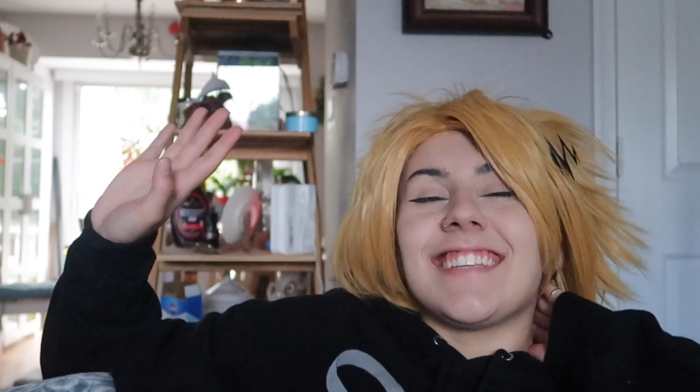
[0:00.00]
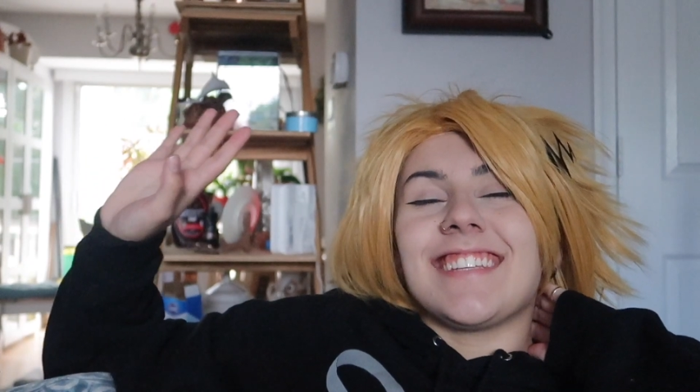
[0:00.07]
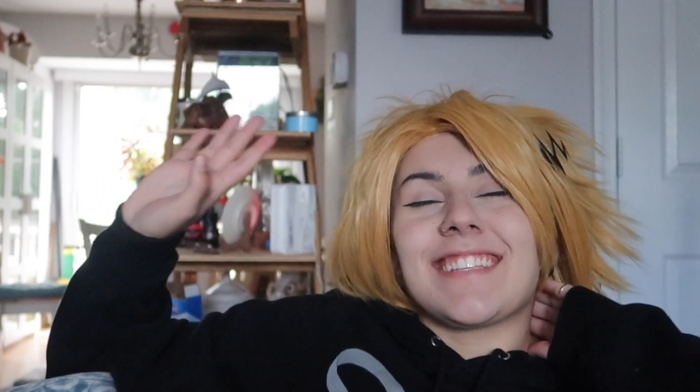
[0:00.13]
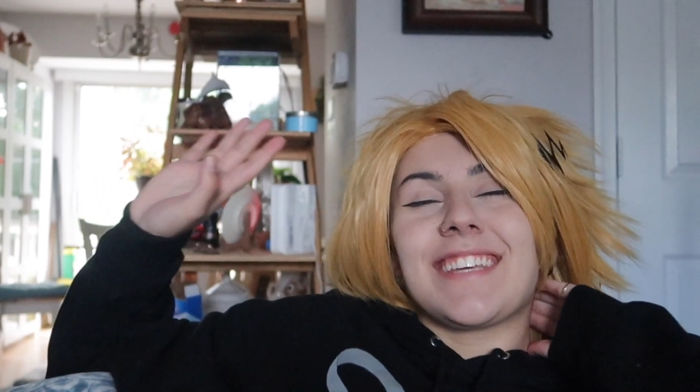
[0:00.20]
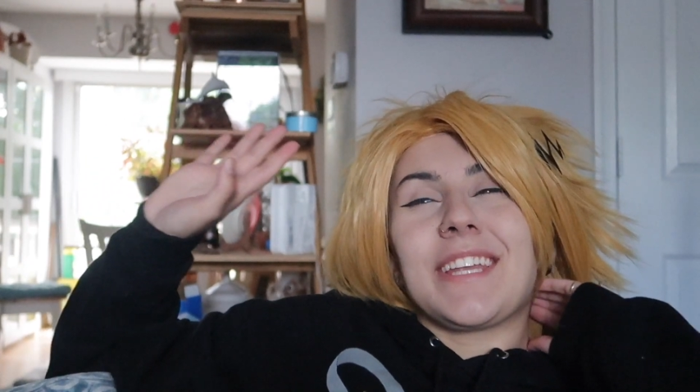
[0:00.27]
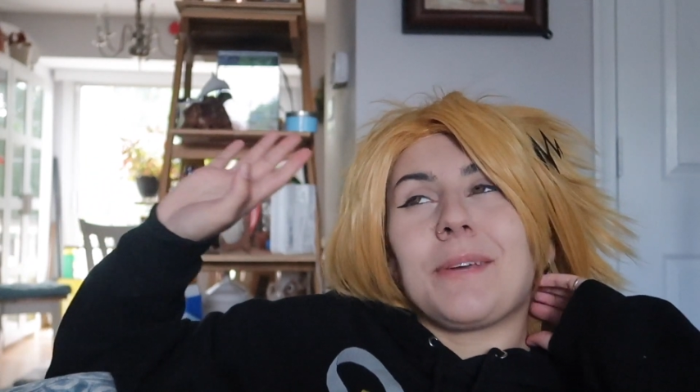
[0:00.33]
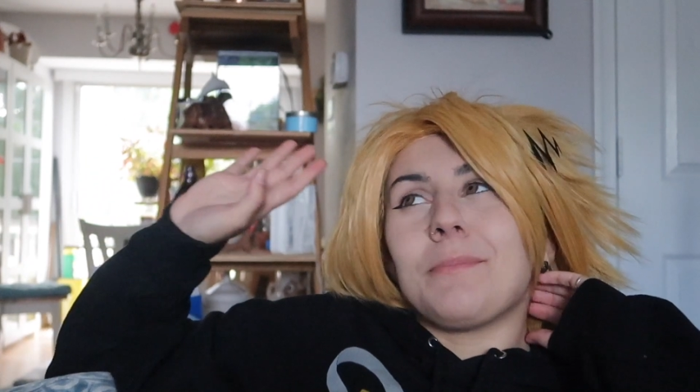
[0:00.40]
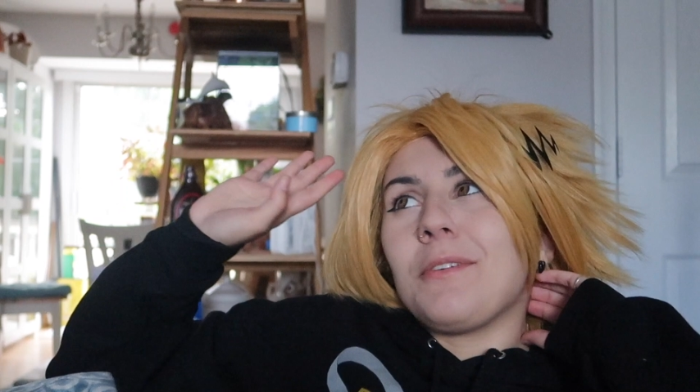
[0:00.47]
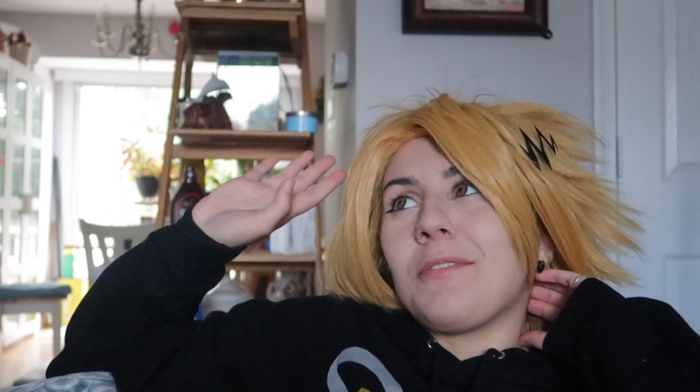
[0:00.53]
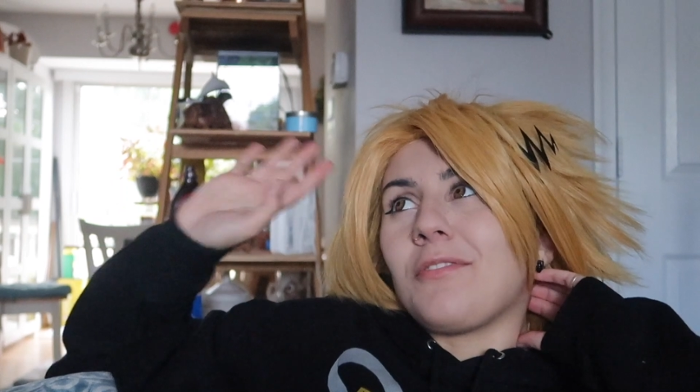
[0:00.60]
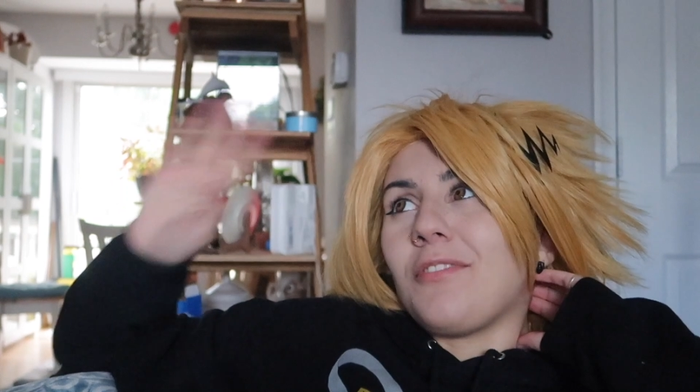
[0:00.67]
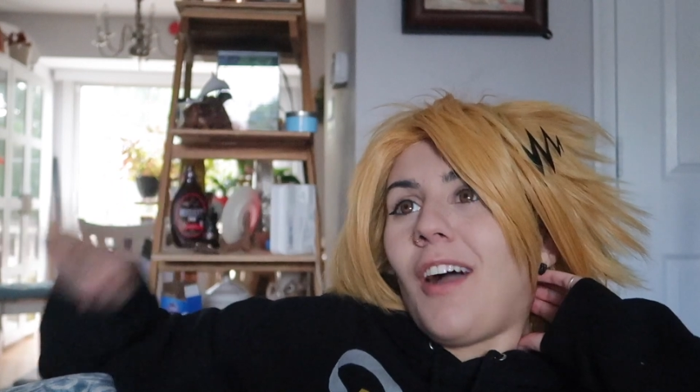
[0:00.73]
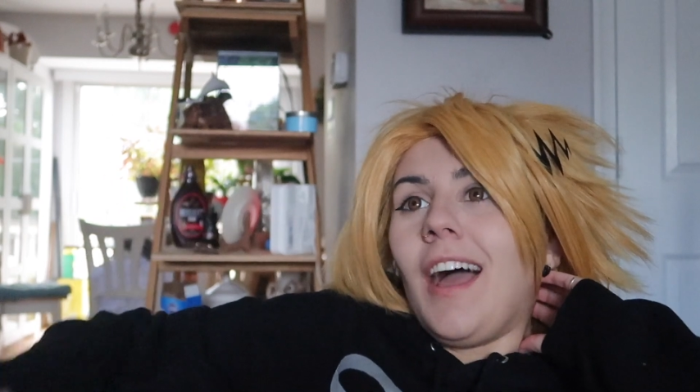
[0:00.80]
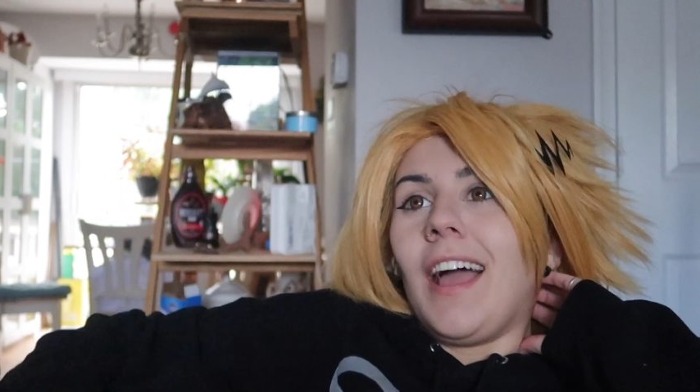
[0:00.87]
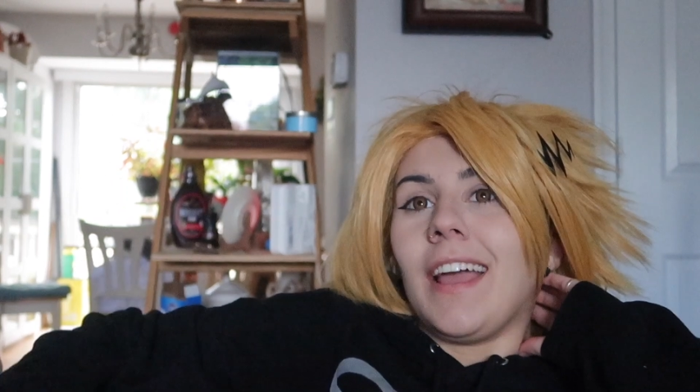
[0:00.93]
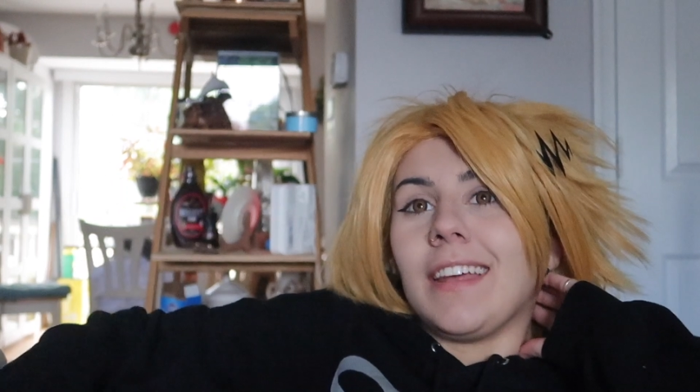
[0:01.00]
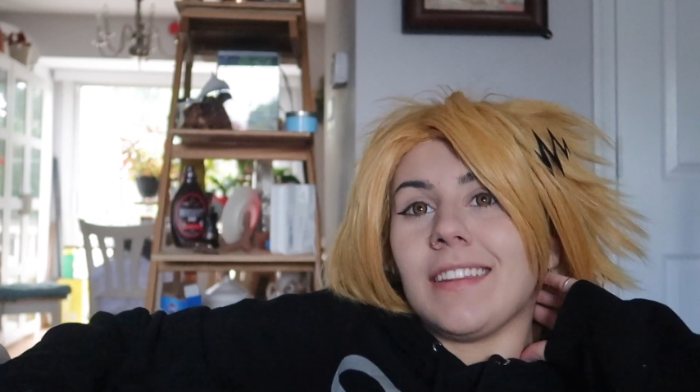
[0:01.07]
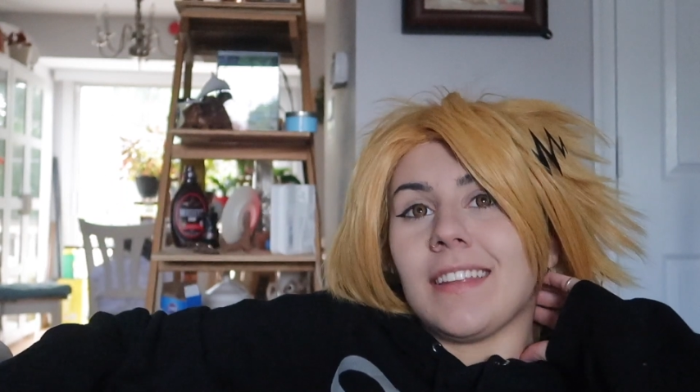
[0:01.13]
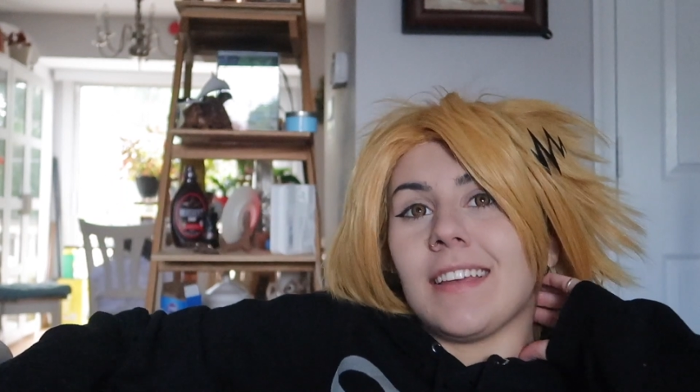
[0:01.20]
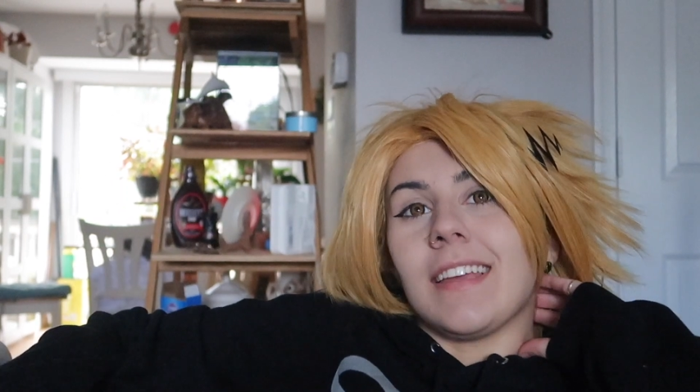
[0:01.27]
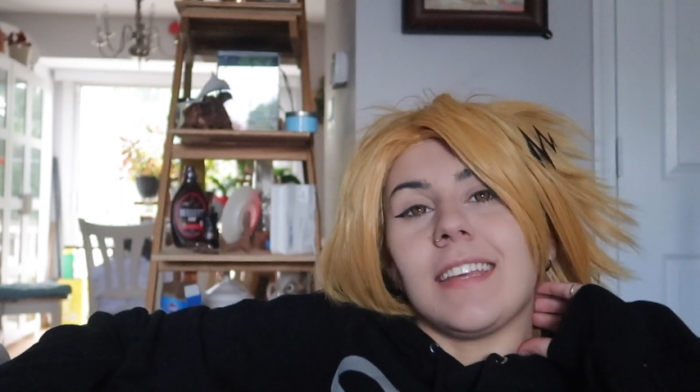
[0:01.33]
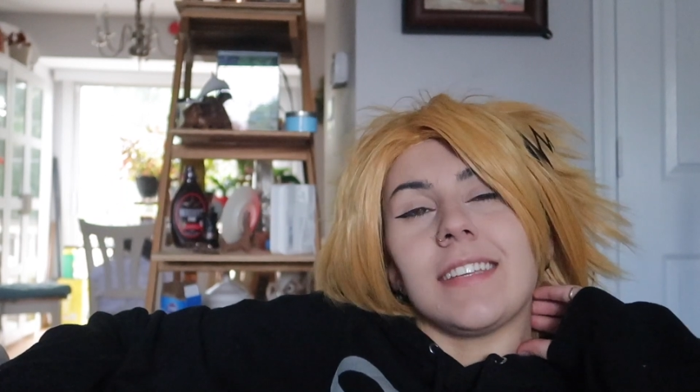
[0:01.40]
He's gonna be
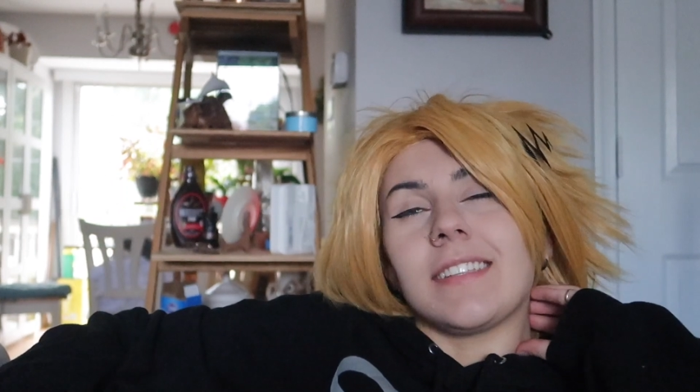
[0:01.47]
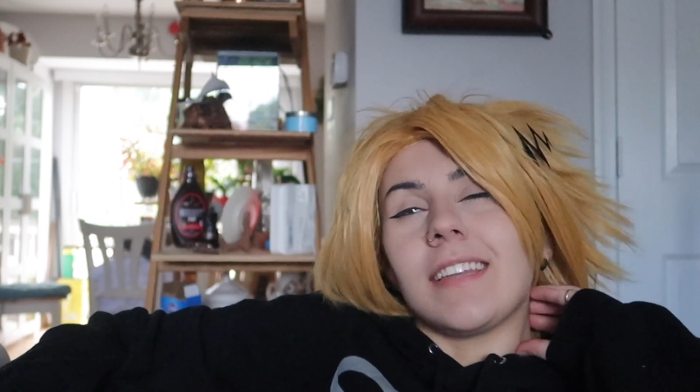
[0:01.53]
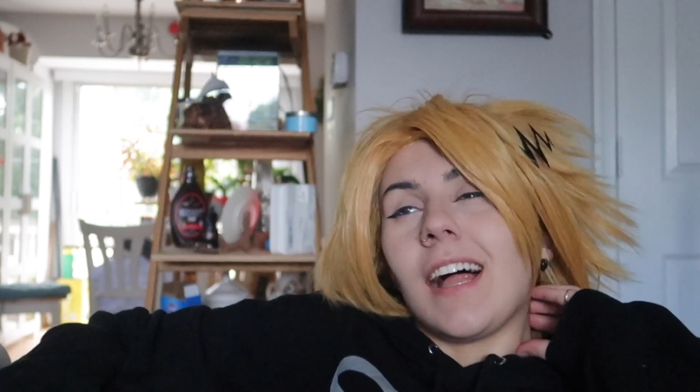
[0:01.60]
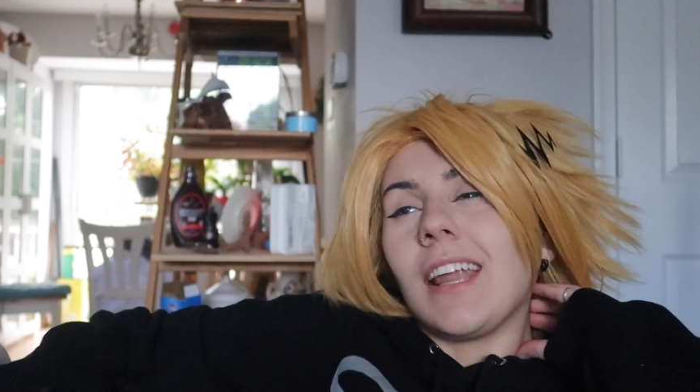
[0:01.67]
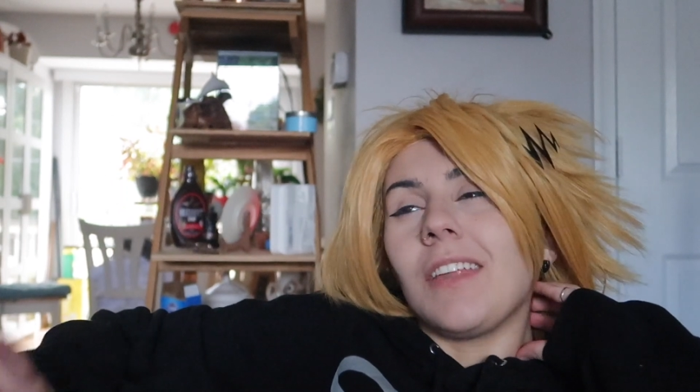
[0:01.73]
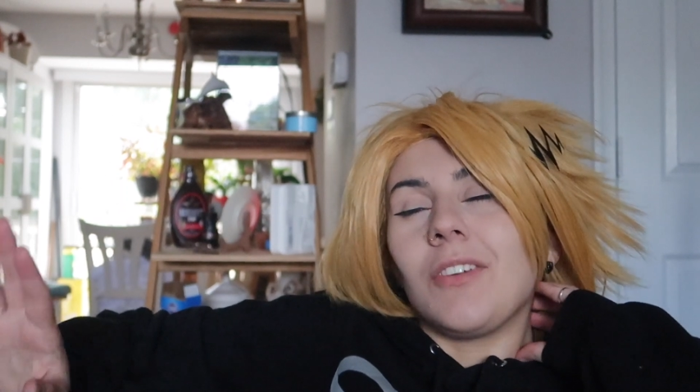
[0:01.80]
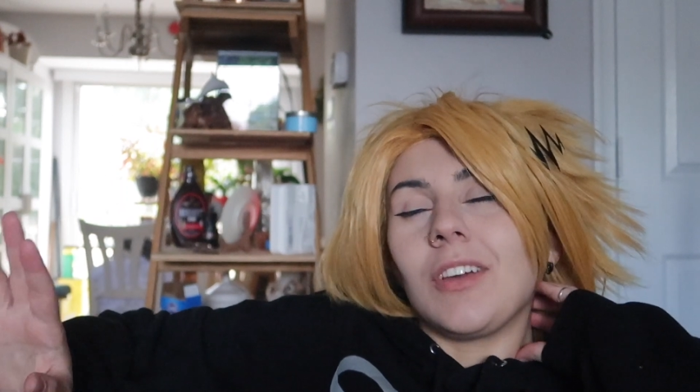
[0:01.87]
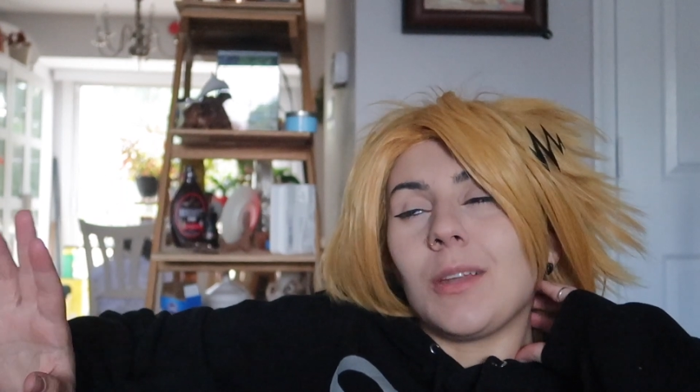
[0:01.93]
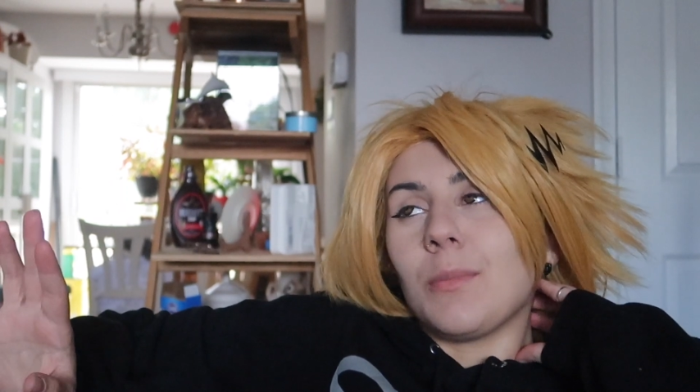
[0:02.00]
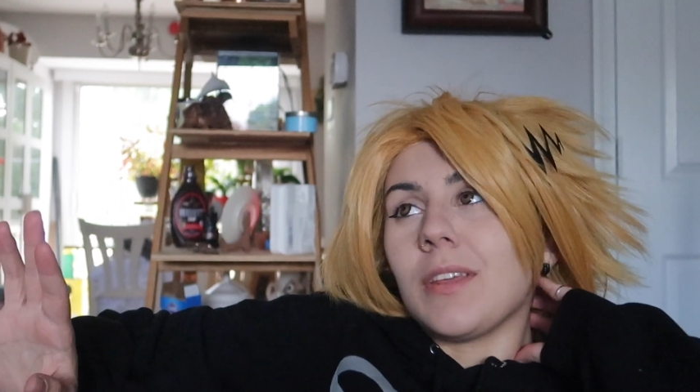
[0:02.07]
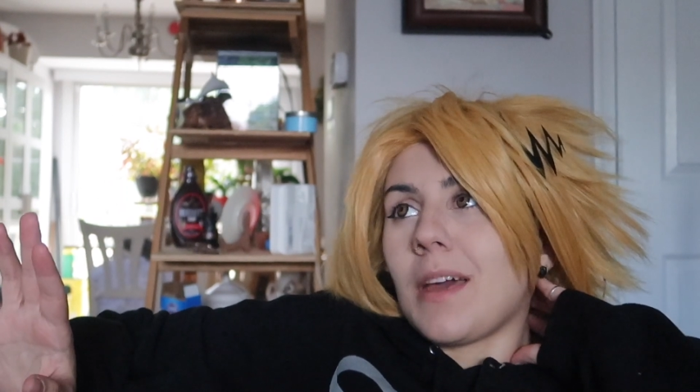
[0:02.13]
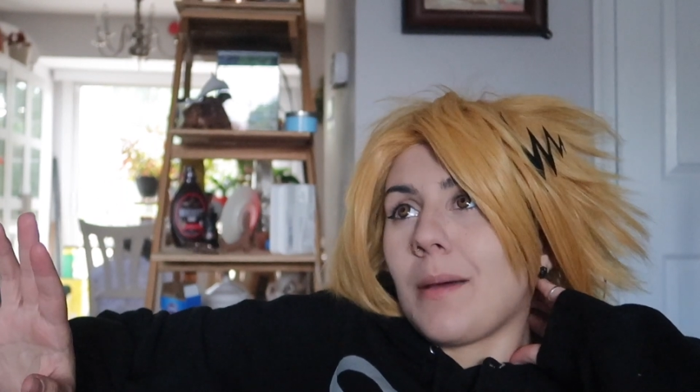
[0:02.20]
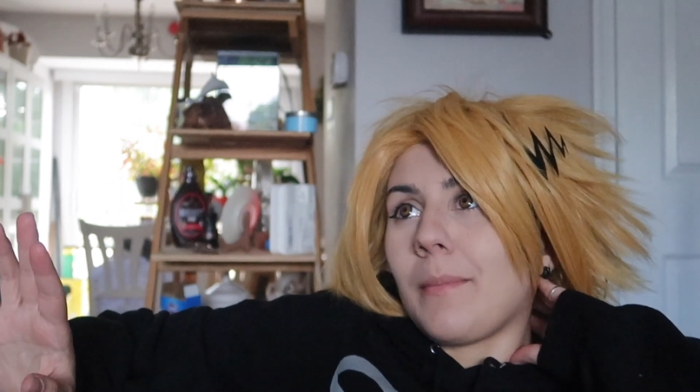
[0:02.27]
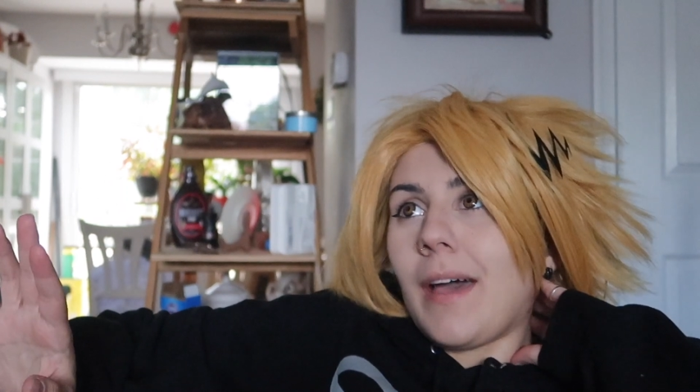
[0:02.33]
fine. Look, he's not even gonna be that